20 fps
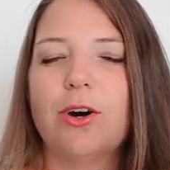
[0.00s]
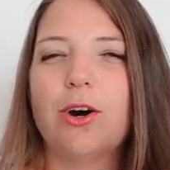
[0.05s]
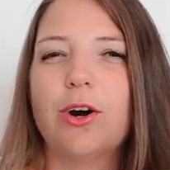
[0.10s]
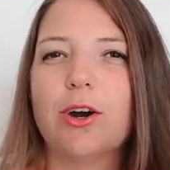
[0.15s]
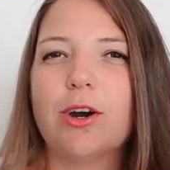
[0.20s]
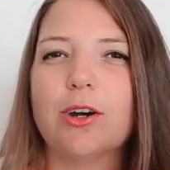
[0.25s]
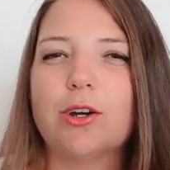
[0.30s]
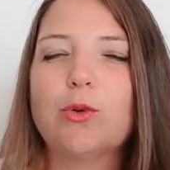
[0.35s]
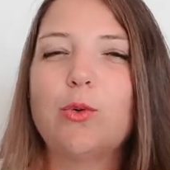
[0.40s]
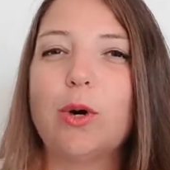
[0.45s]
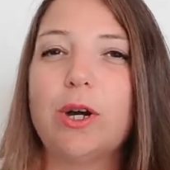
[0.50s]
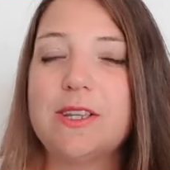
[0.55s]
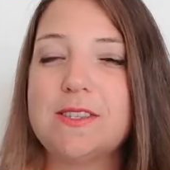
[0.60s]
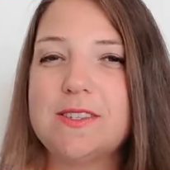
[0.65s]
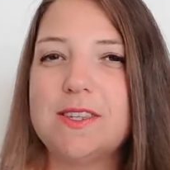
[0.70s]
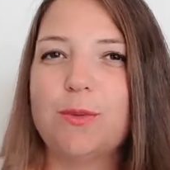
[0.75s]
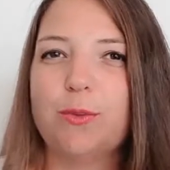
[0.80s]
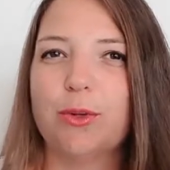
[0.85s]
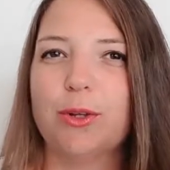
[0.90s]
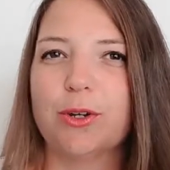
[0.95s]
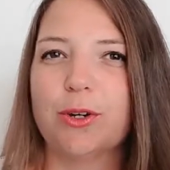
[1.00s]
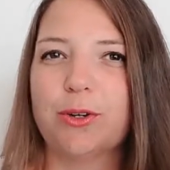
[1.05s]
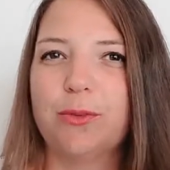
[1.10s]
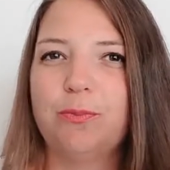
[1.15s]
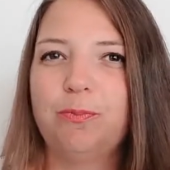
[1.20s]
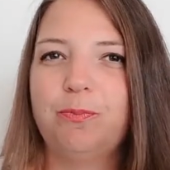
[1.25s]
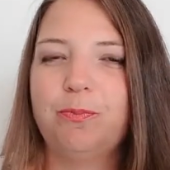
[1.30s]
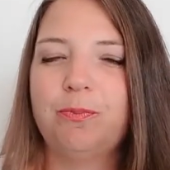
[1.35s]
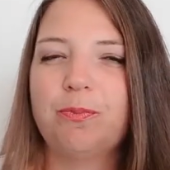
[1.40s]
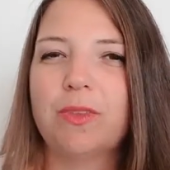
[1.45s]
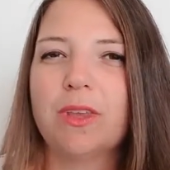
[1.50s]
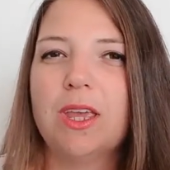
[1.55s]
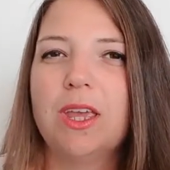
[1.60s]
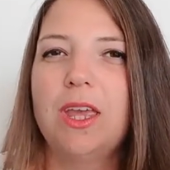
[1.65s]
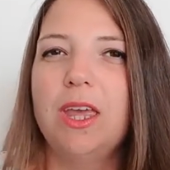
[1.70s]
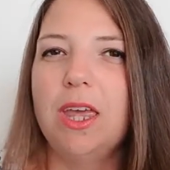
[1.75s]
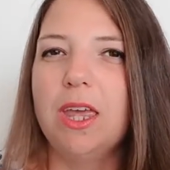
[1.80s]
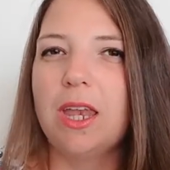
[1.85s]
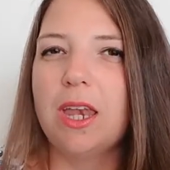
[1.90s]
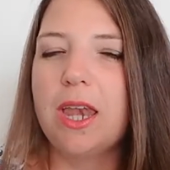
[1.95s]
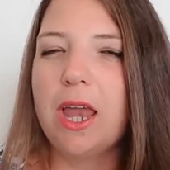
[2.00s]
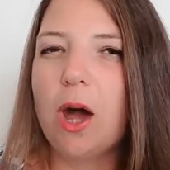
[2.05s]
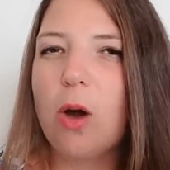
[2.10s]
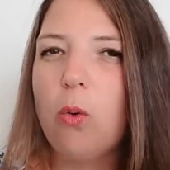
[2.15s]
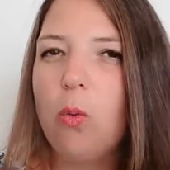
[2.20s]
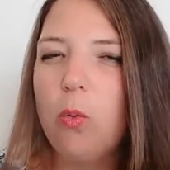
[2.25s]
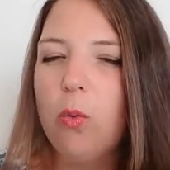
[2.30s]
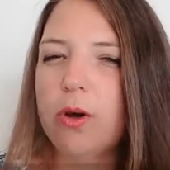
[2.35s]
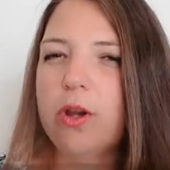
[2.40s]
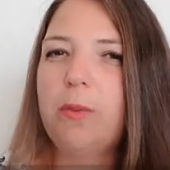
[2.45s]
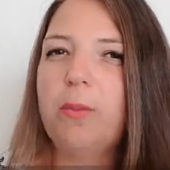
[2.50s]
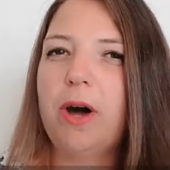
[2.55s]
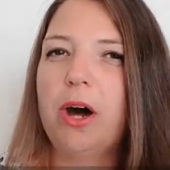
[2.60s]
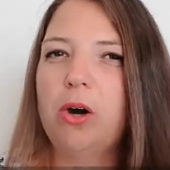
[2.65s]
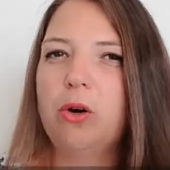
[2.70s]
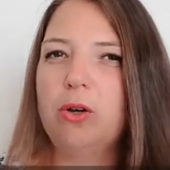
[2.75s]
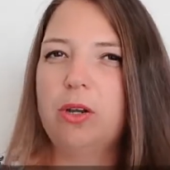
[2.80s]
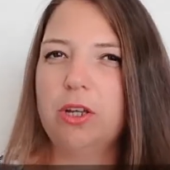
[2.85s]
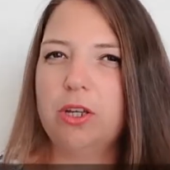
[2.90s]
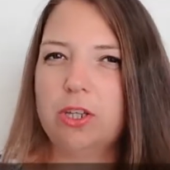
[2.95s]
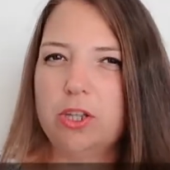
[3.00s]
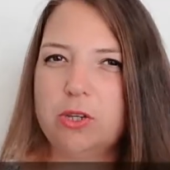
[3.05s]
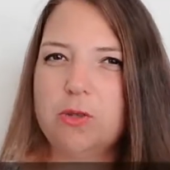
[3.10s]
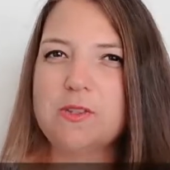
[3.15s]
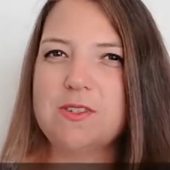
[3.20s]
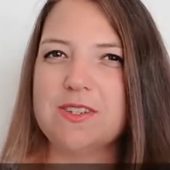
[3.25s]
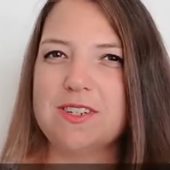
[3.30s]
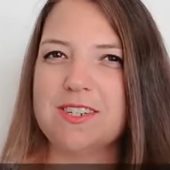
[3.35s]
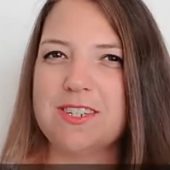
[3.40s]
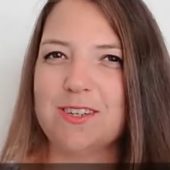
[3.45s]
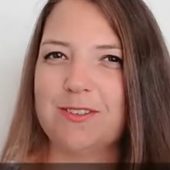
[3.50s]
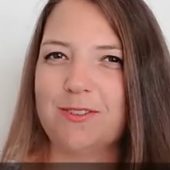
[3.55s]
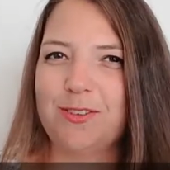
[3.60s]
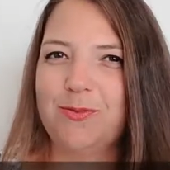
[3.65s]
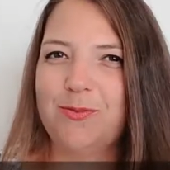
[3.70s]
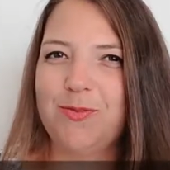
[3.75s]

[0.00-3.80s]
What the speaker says: are quite similar. Now, what about accusative?